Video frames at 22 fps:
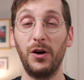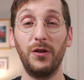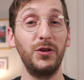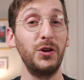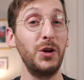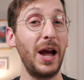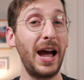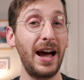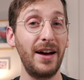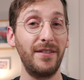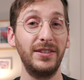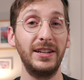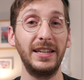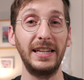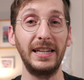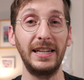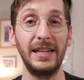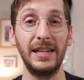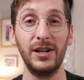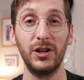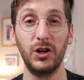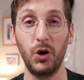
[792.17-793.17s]
If you have
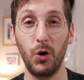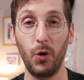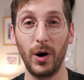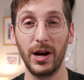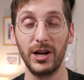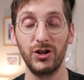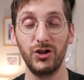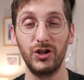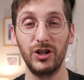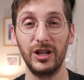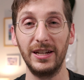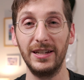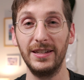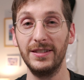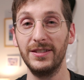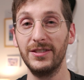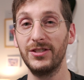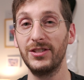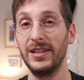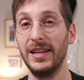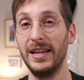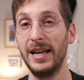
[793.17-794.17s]
any
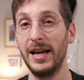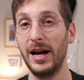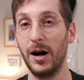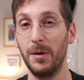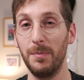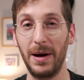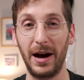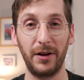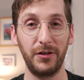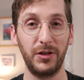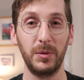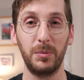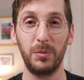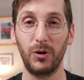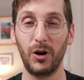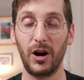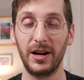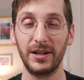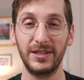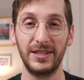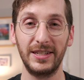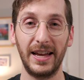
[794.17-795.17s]
questions about the
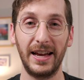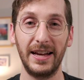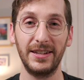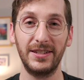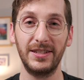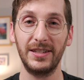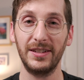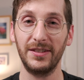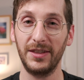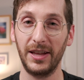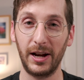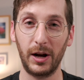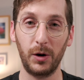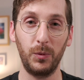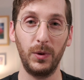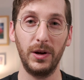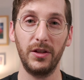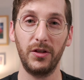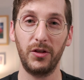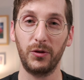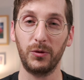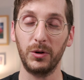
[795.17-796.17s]
process that I
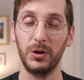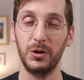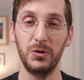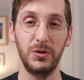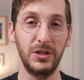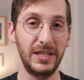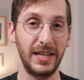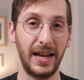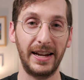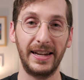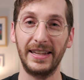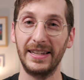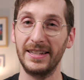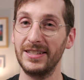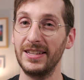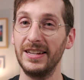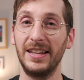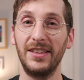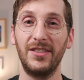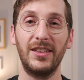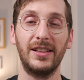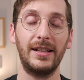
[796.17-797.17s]
went through, settings,
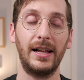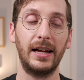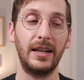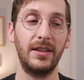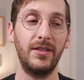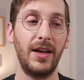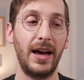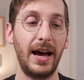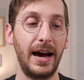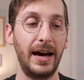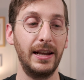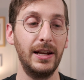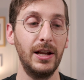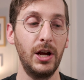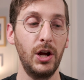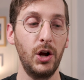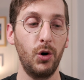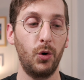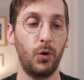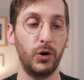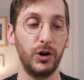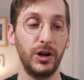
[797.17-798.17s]
anything like that,
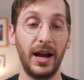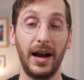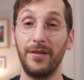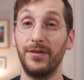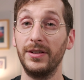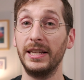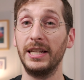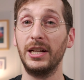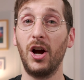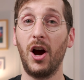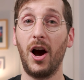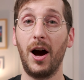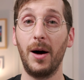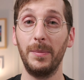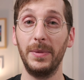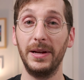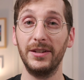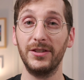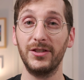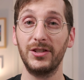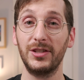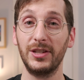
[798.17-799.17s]
or you have any
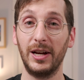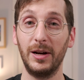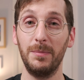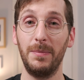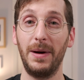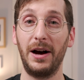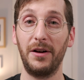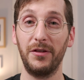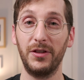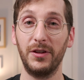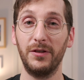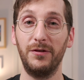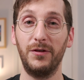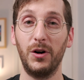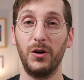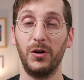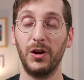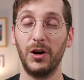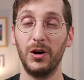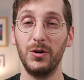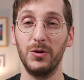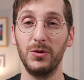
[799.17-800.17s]
comments about the
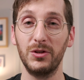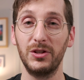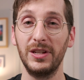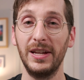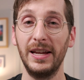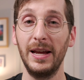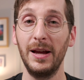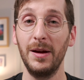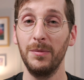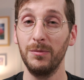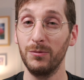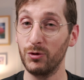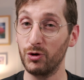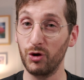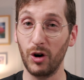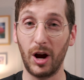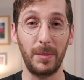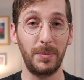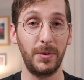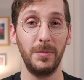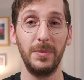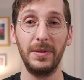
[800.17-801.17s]
photos,
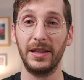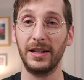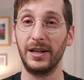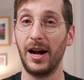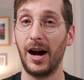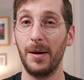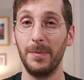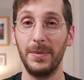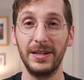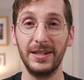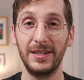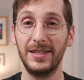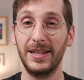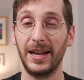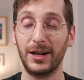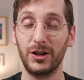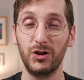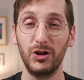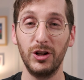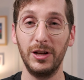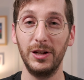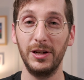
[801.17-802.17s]
drop them in the comments
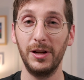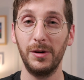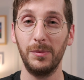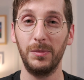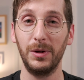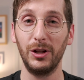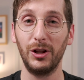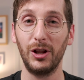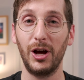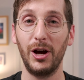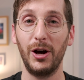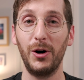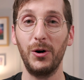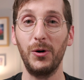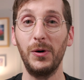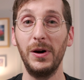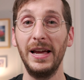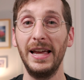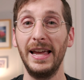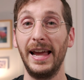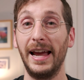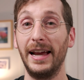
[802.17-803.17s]
section below.
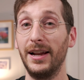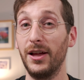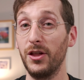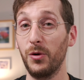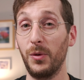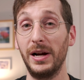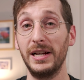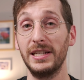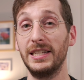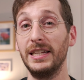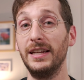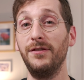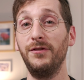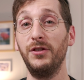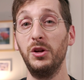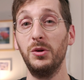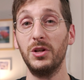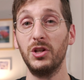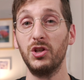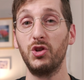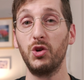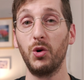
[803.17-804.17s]
And otherwise, if
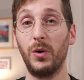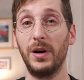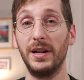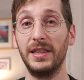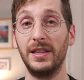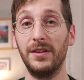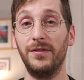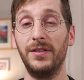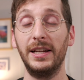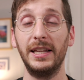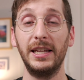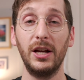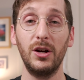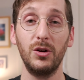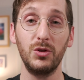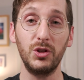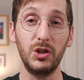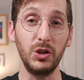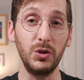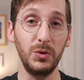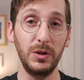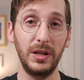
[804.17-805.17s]
you enjoyed the video,
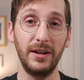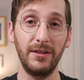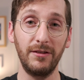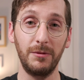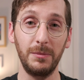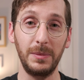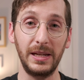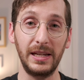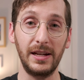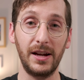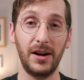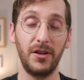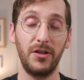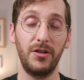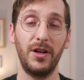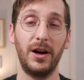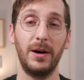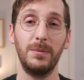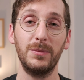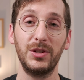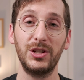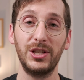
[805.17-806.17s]
do give me a
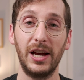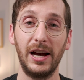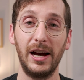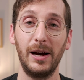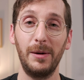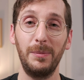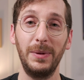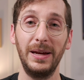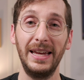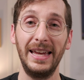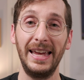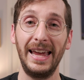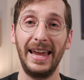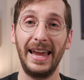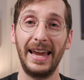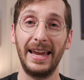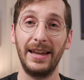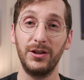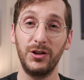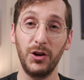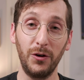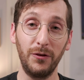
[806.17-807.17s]
thumbs up.
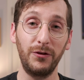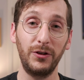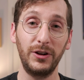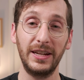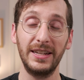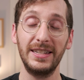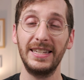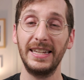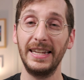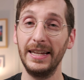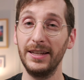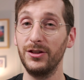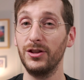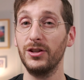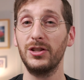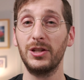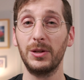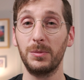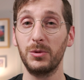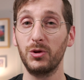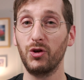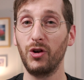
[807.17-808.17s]
And don't forget to hit the
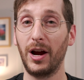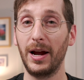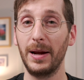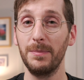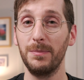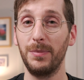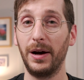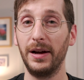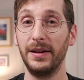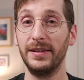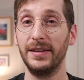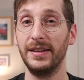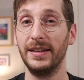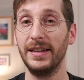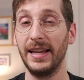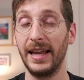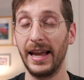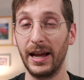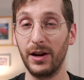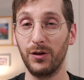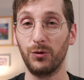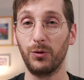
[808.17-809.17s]
subscribe button
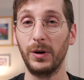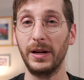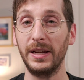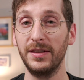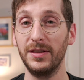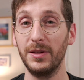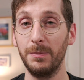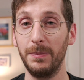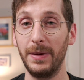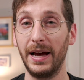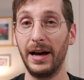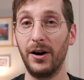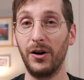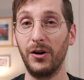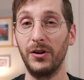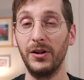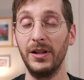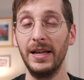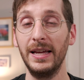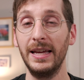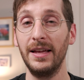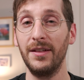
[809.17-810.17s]
and ring the
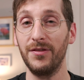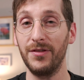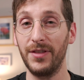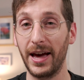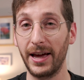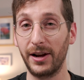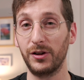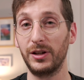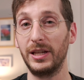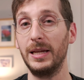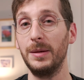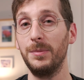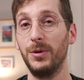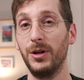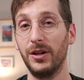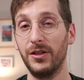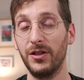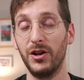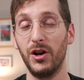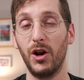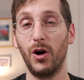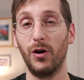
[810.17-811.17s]
bell. That'll keep you
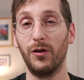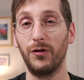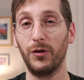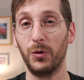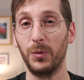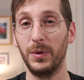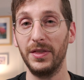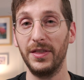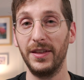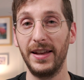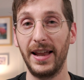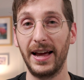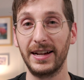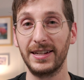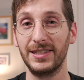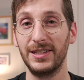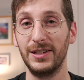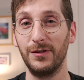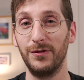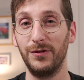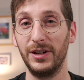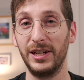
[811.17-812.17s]
in the know for when the
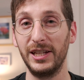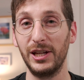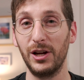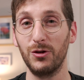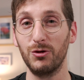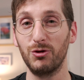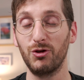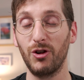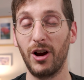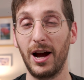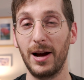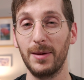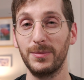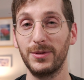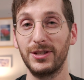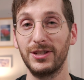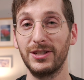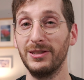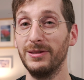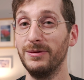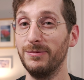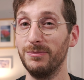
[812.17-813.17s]
next video
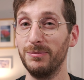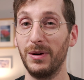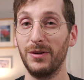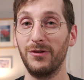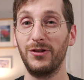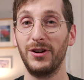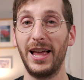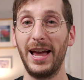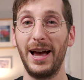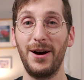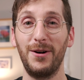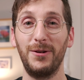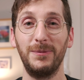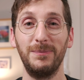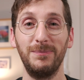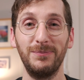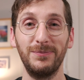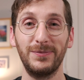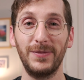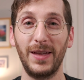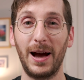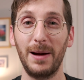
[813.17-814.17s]
drops. But for now,
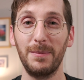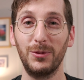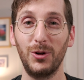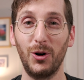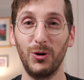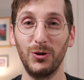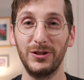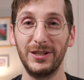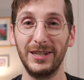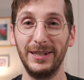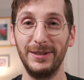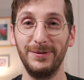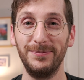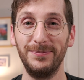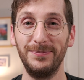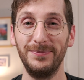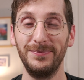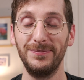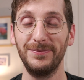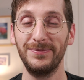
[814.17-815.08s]
I'm Colton.